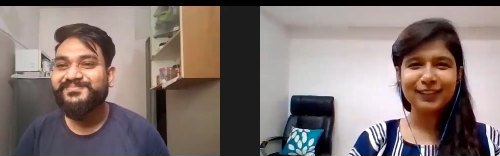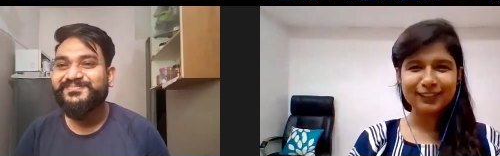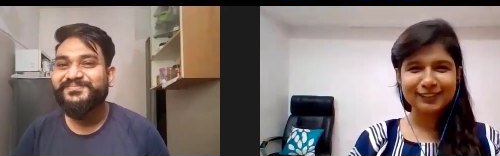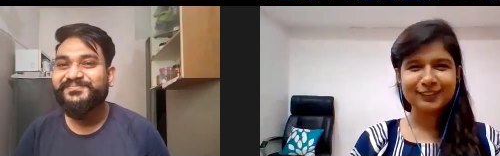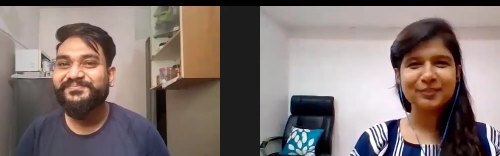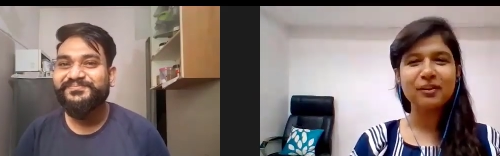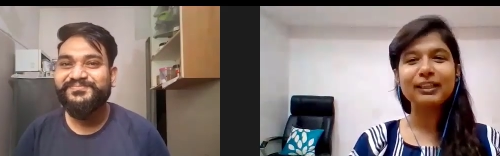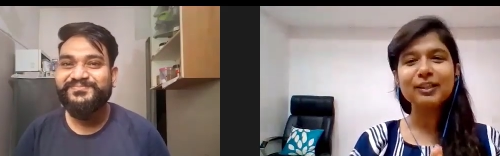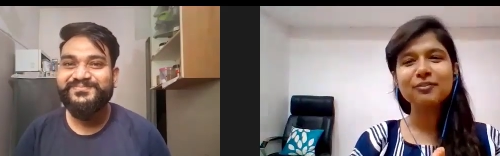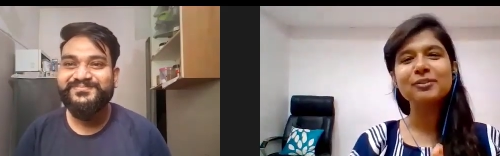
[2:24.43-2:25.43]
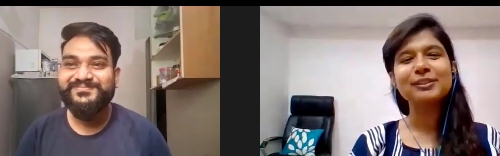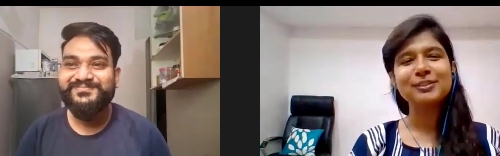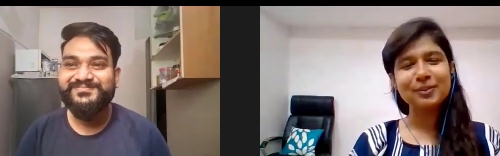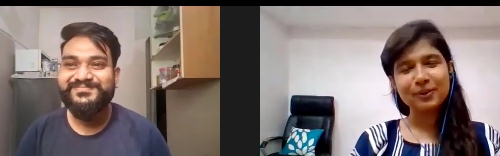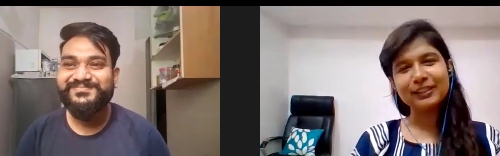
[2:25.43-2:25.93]
Speaker 1: That's a wonderful
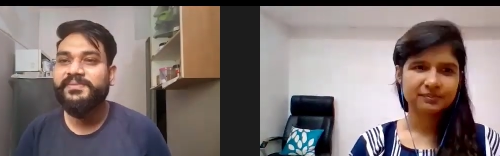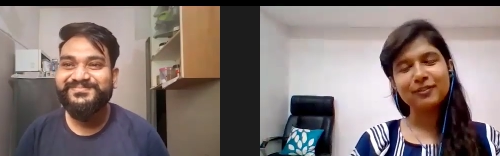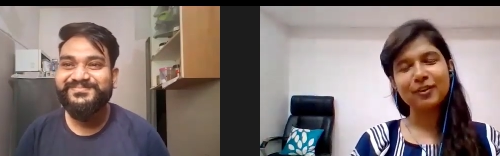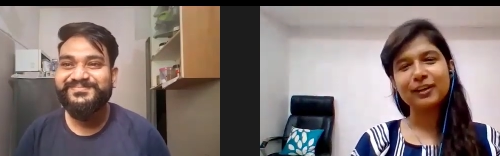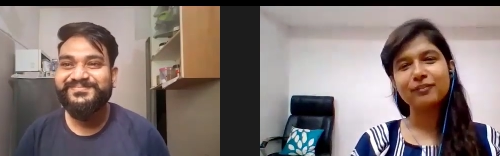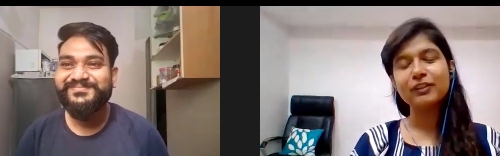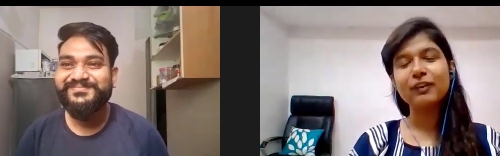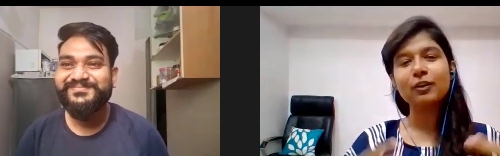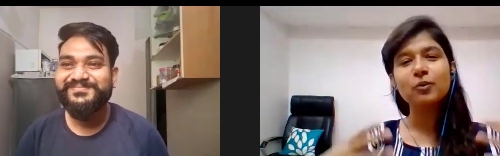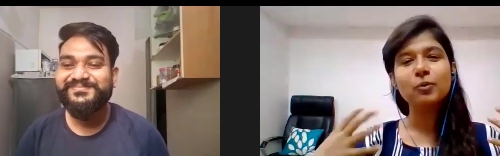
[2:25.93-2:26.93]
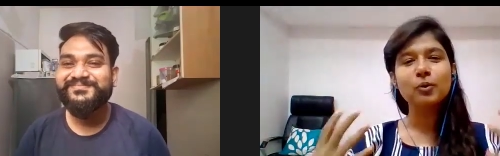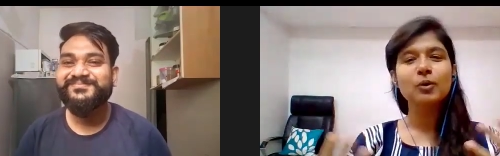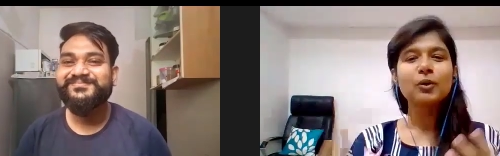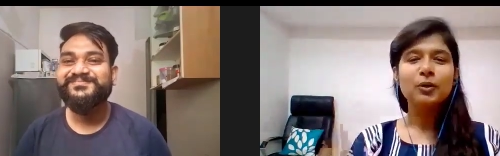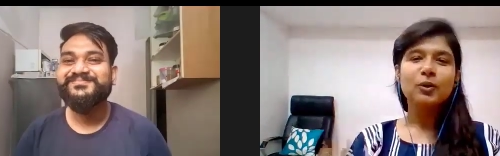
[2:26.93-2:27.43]
story for everyone who
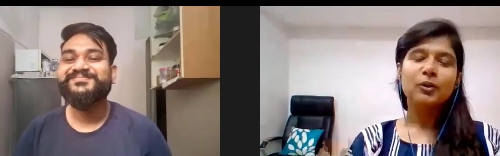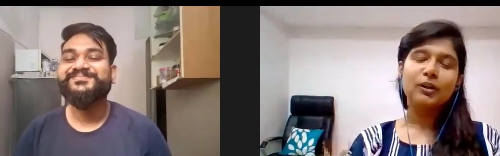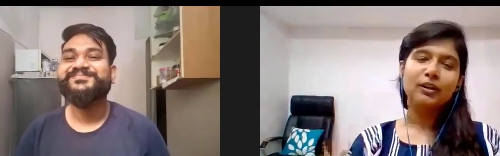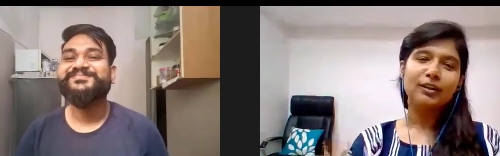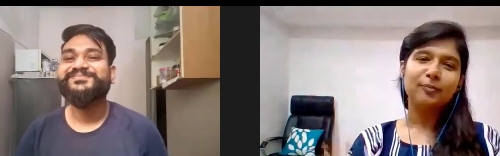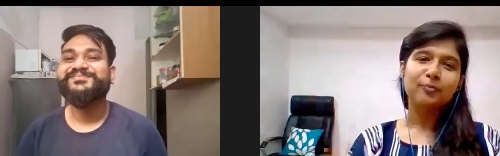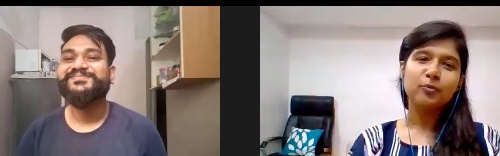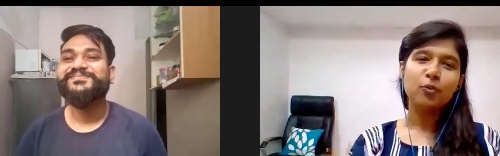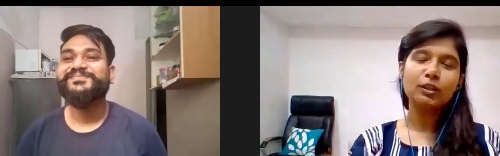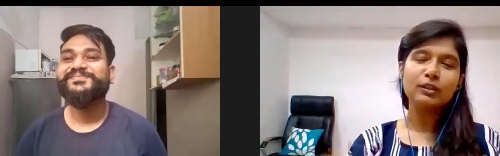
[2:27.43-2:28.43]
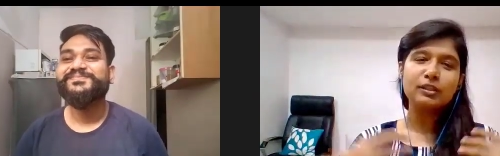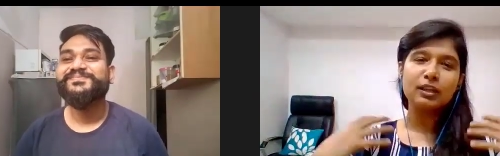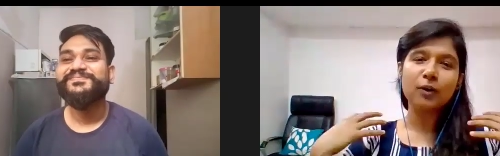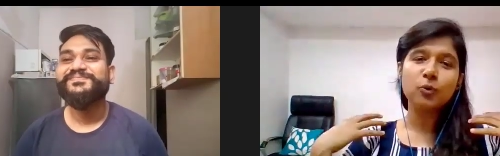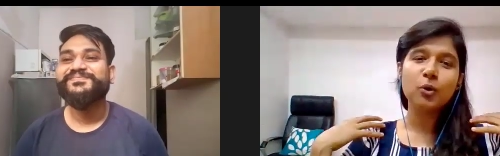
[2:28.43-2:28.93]
um, wants,
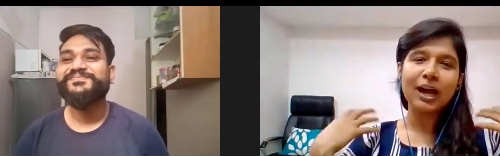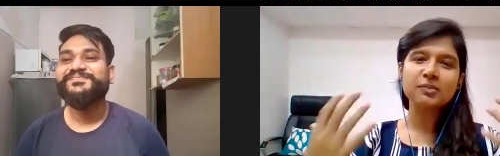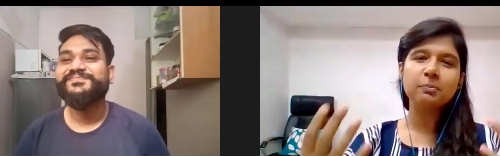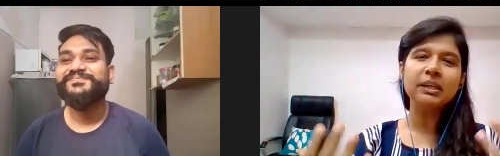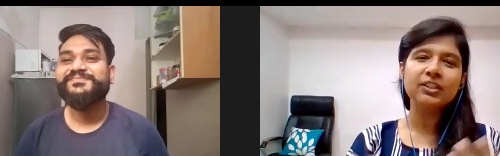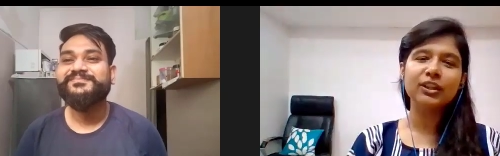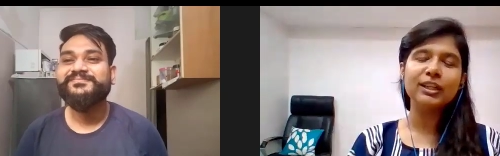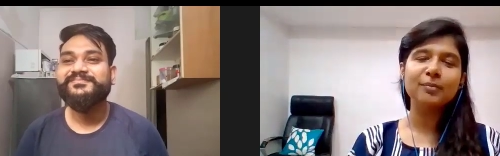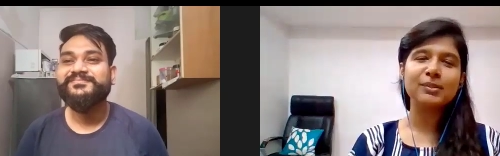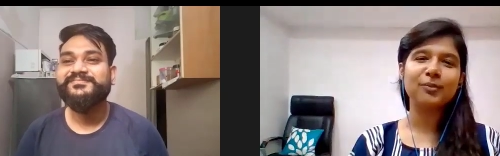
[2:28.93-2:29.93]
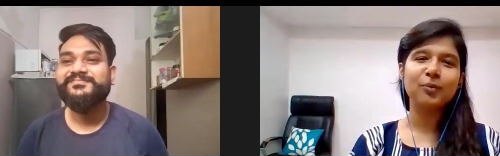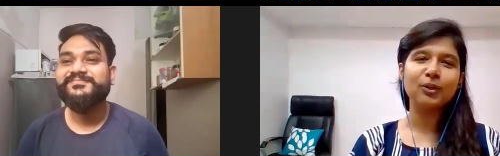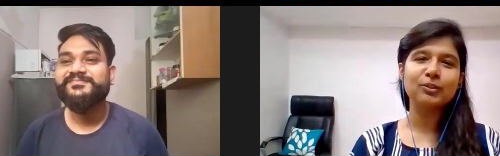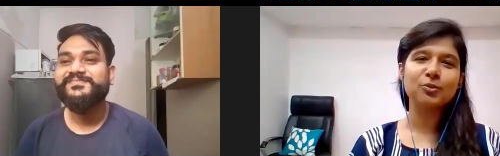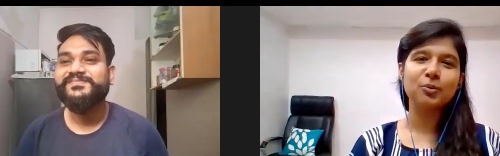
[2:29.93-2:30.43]
who has big dreams and
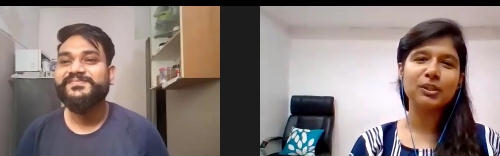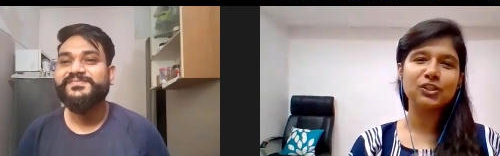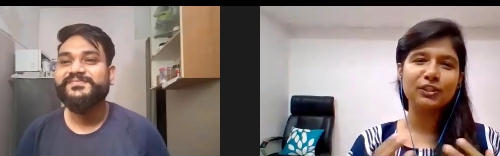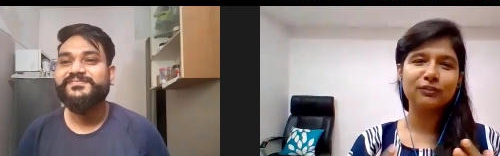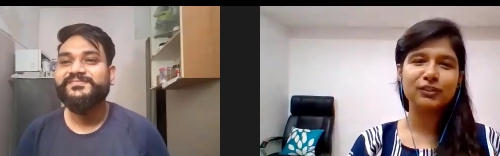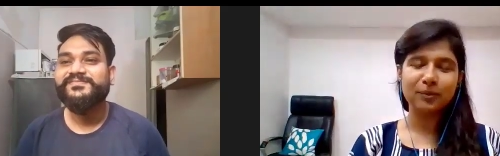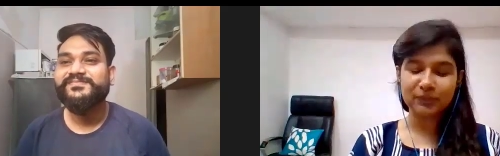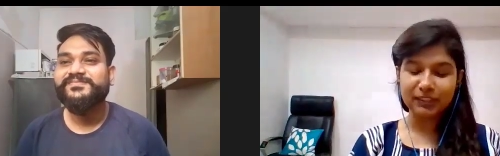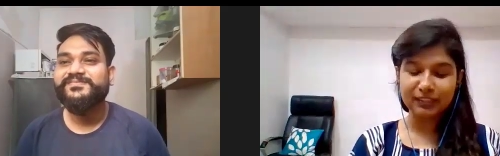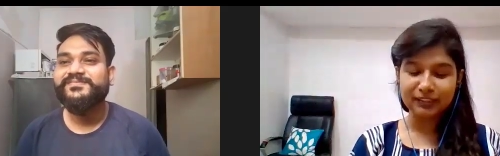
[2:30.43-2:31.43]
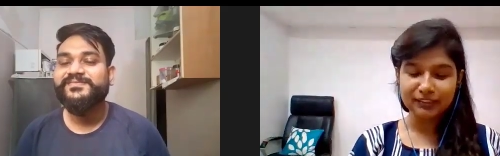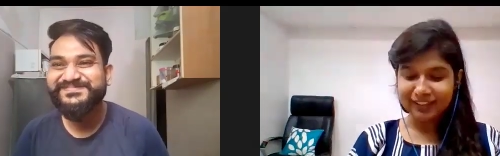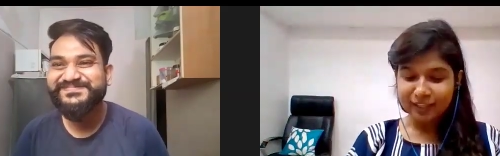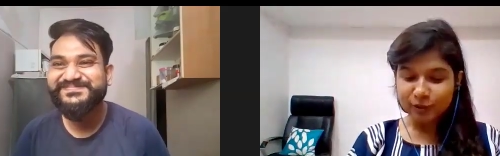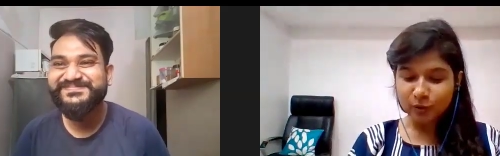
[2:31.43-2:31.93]
wants to achieve something.
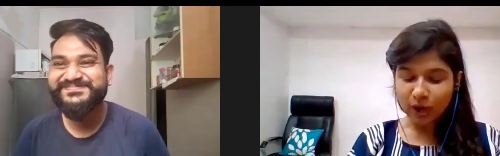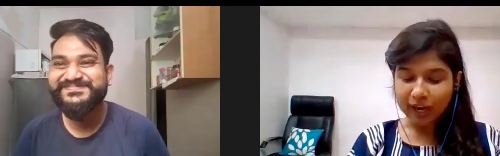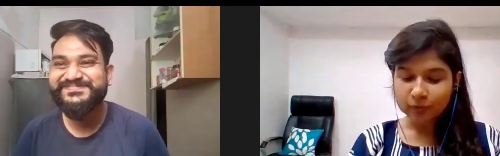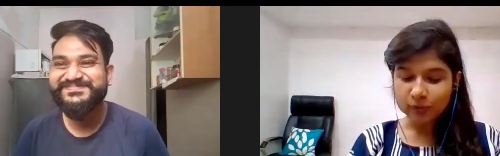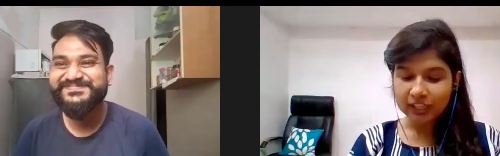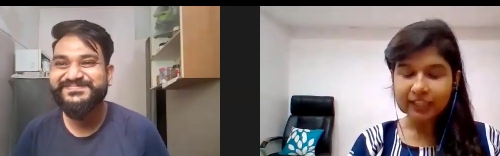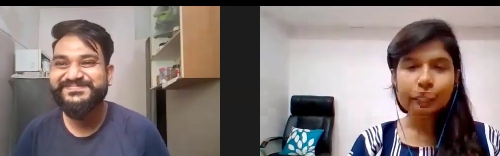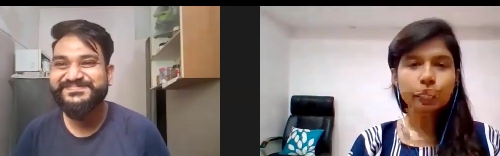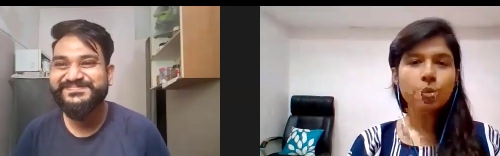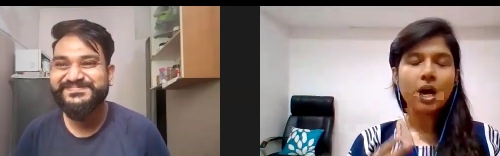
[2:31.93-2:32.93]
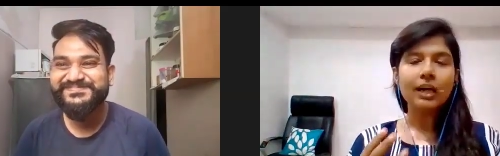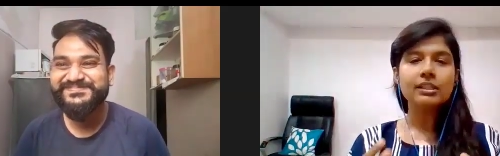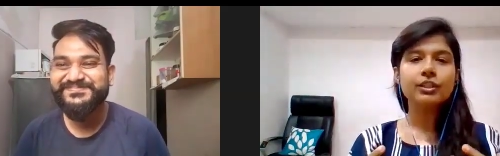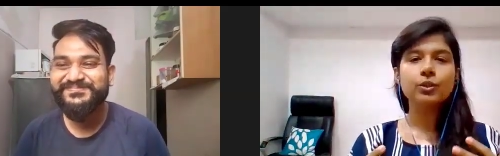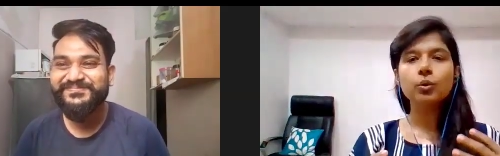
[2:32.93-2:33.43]
So I would like to
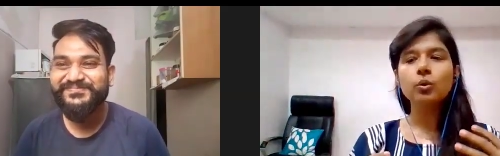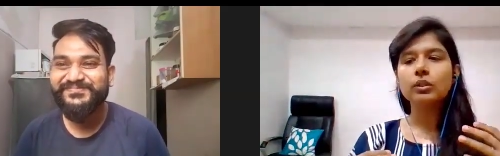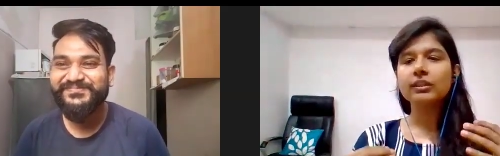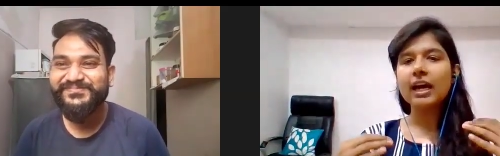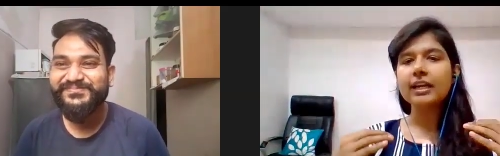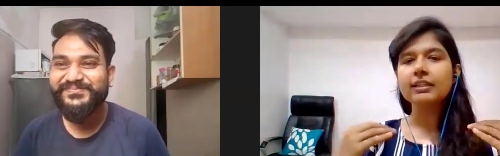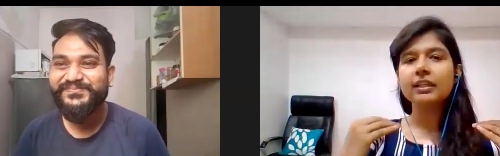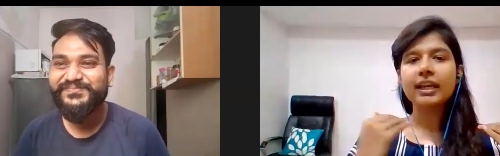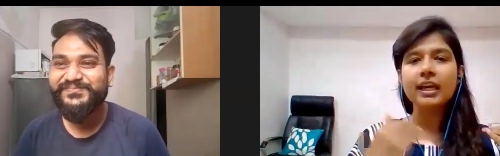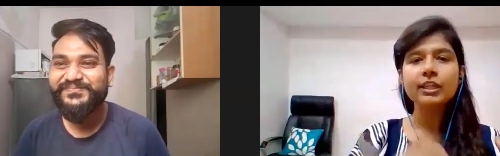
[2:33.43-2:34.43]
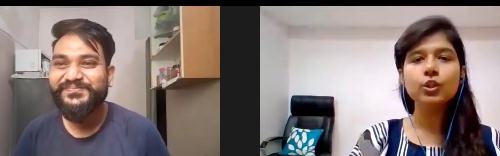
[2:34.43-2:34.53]
ask you that can